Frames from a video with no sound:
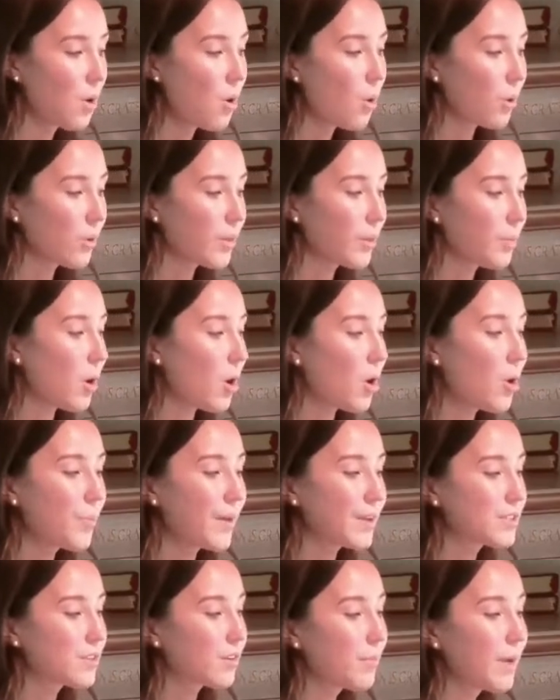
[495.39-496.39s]
or the poem
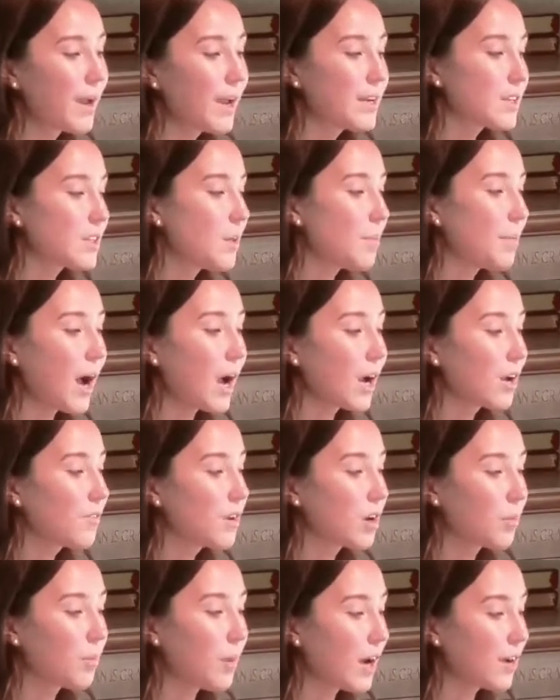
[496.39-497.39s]
that's remained in the back of
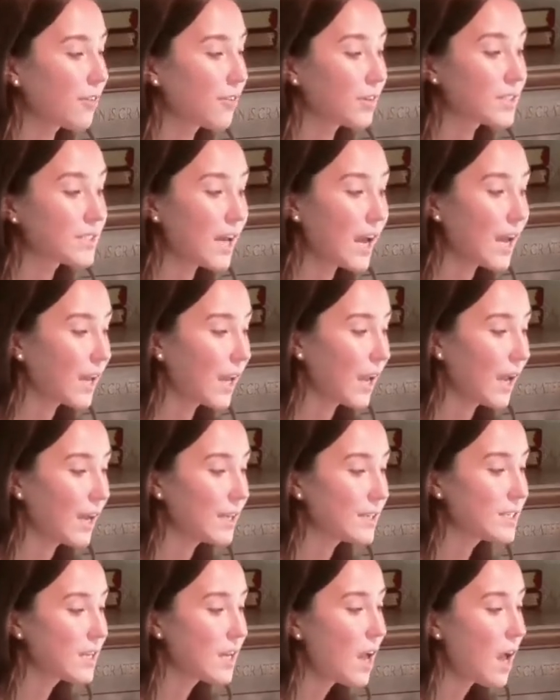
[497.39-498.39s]
your mind for
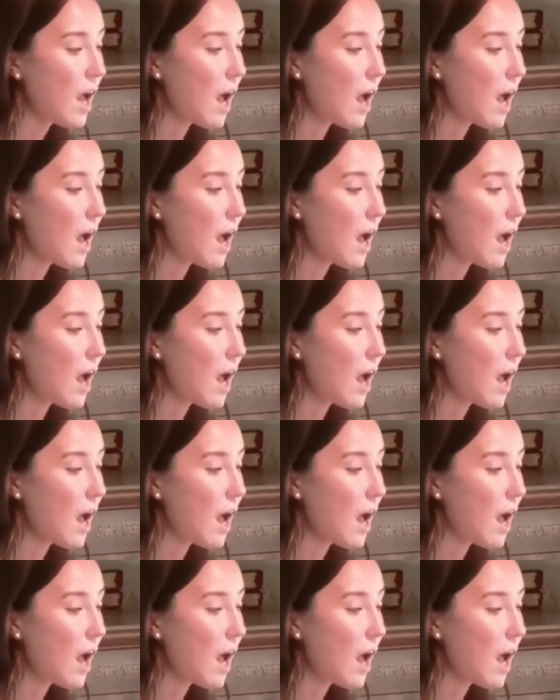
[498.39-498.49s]
decades,